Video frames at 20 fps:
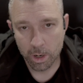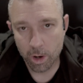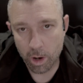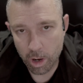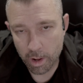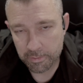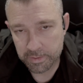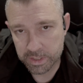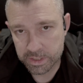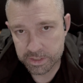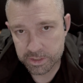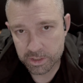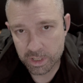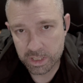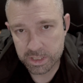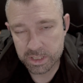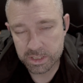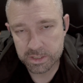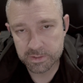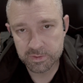All the
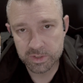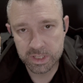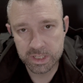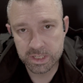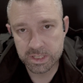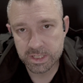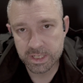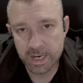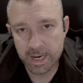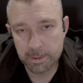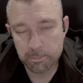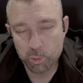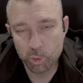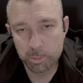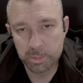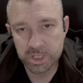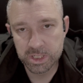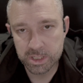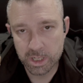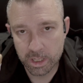instructions for this setup will
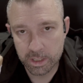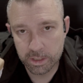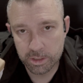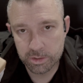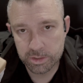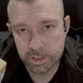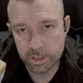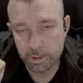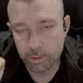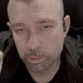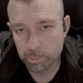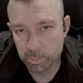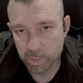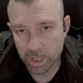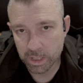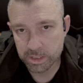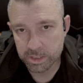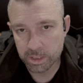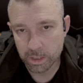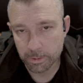be done using
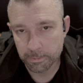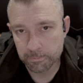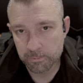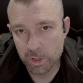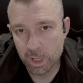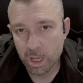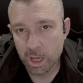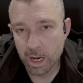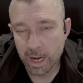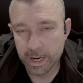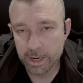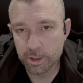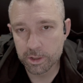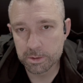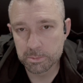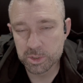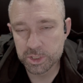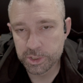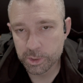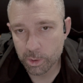Ubuntu. I know the
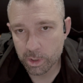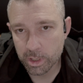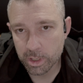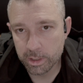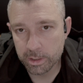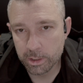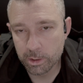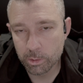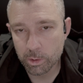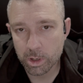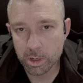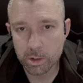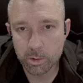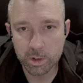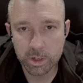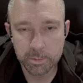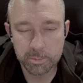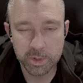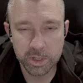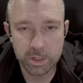majority of you are
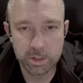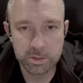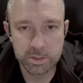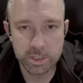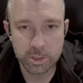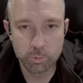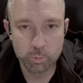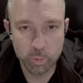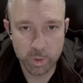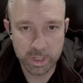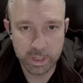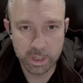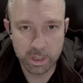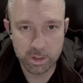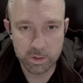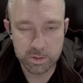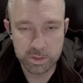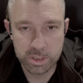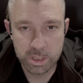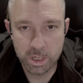going to be using
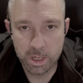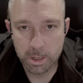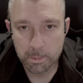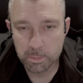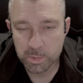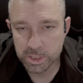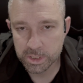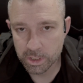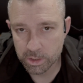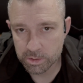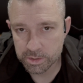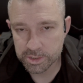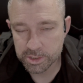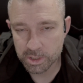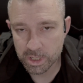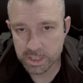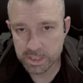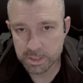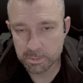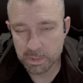Windows, but don't
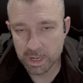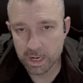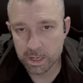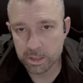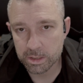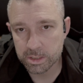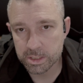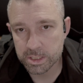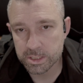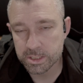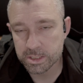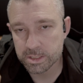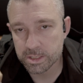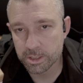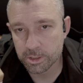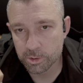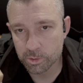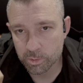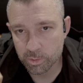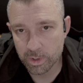stress about it. This is
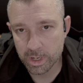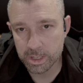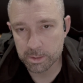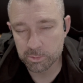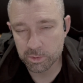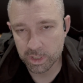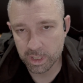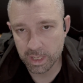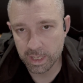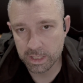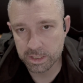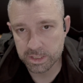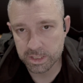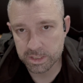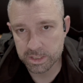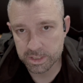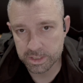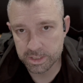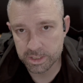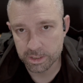incredibly easy
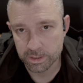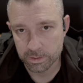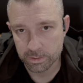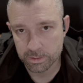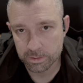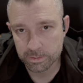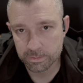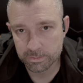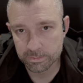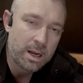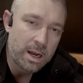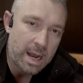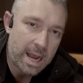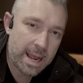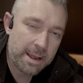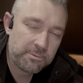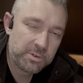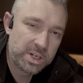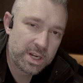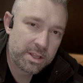to do. I
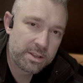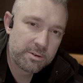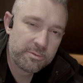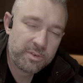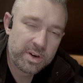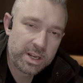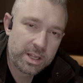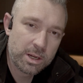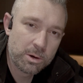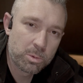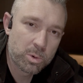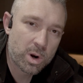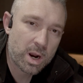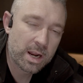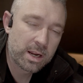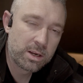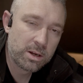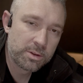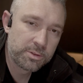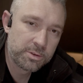have another video where I
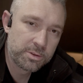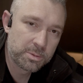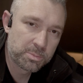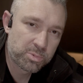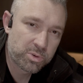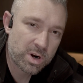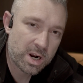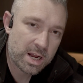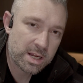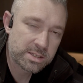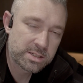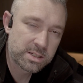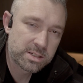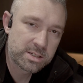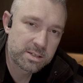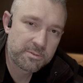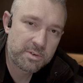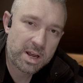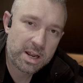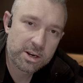go through the process
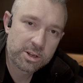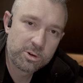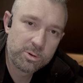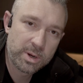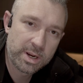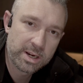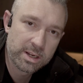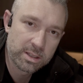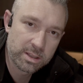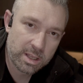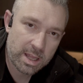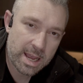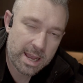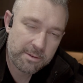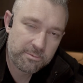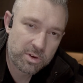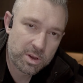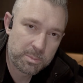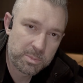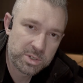of how to create a
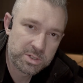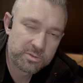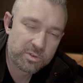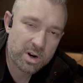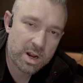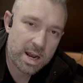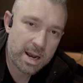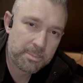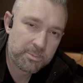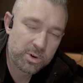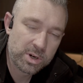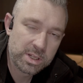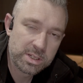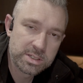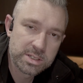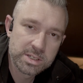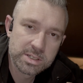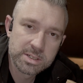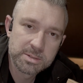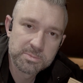live image for operating
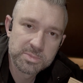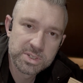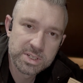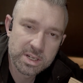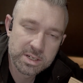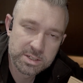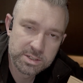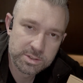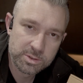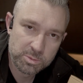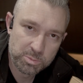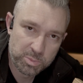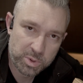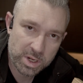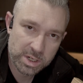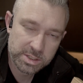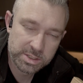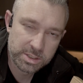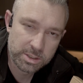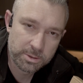systems such as
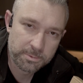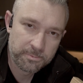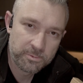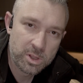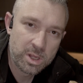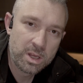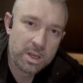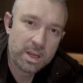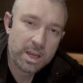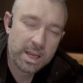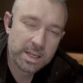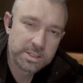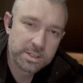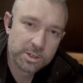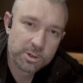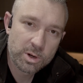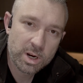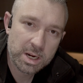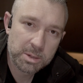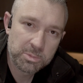Ubuntu. It's
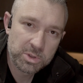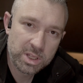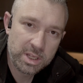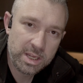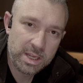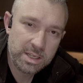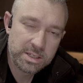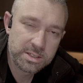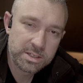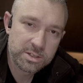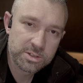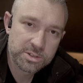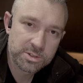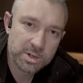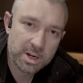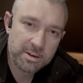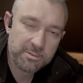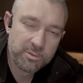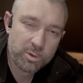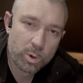incredibly easy and
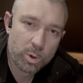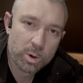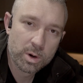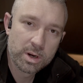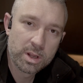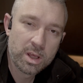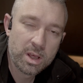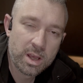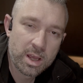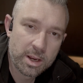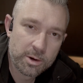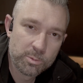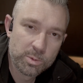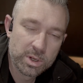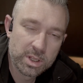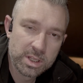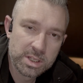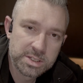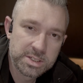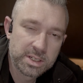straightforward, and
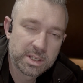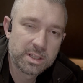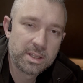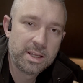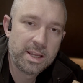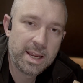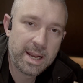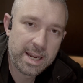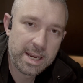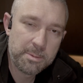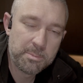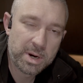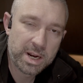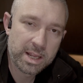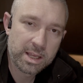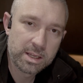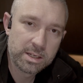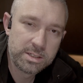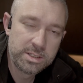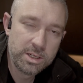realistically
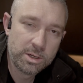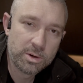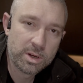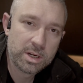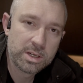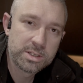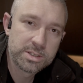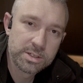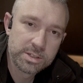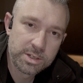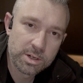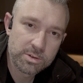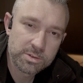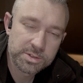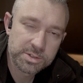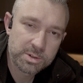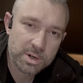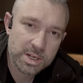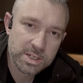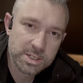anybody could do it, so don't
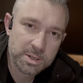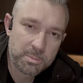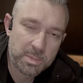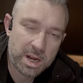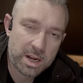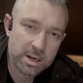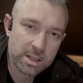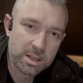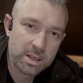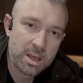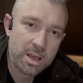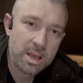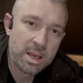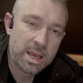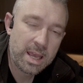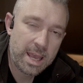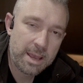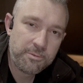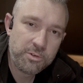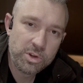stress about it.
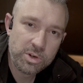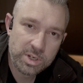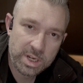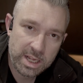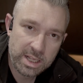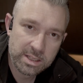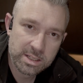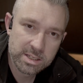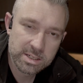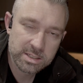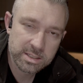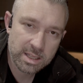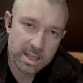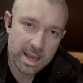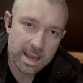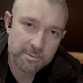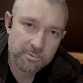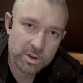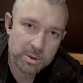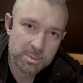If you need this
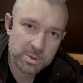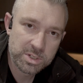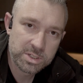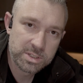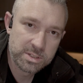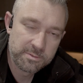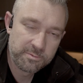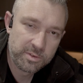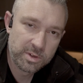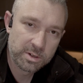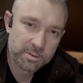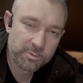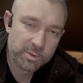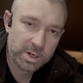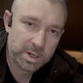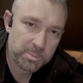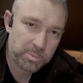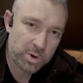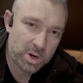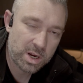live image, then feel free
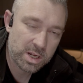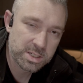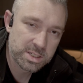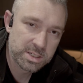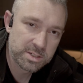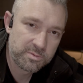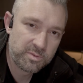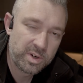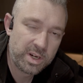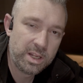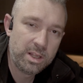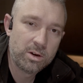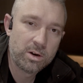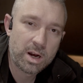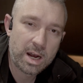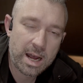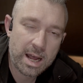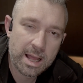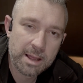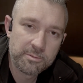to pause this video.
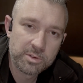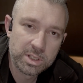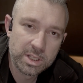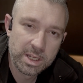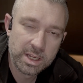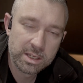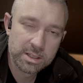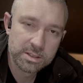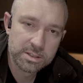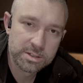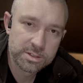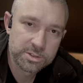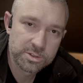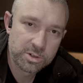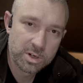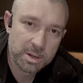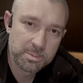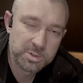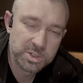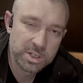I'll have a link in the
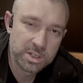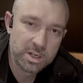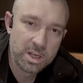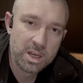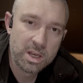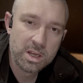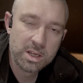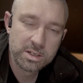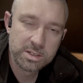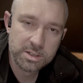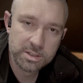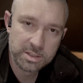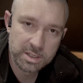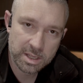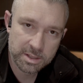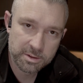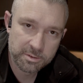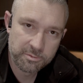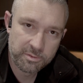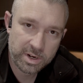description to the
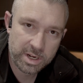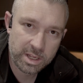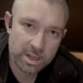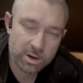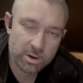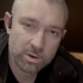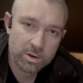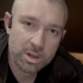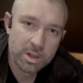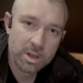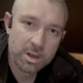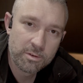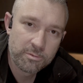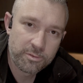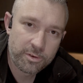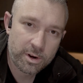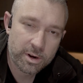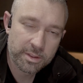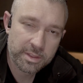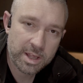other video.
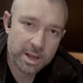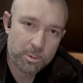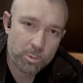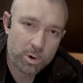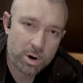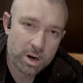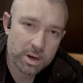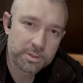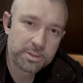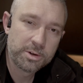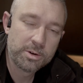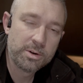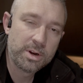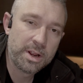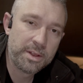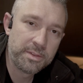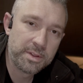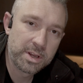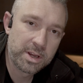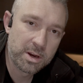Follow that walkthrough
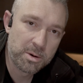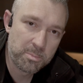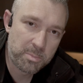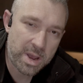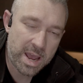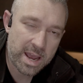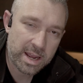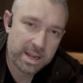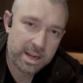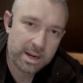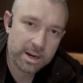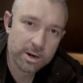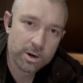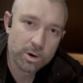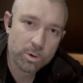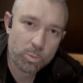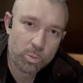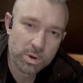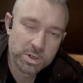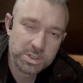and then come back here
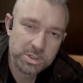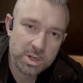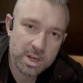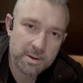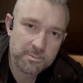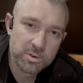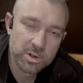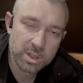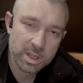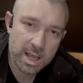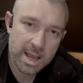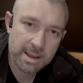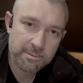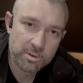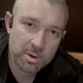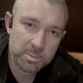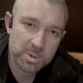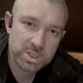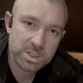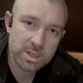once you have your live
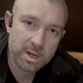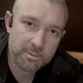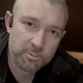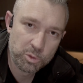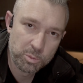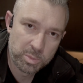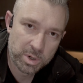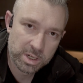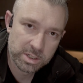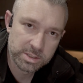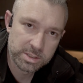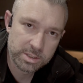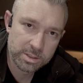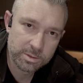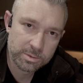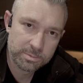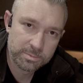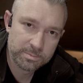image of Ubuntu.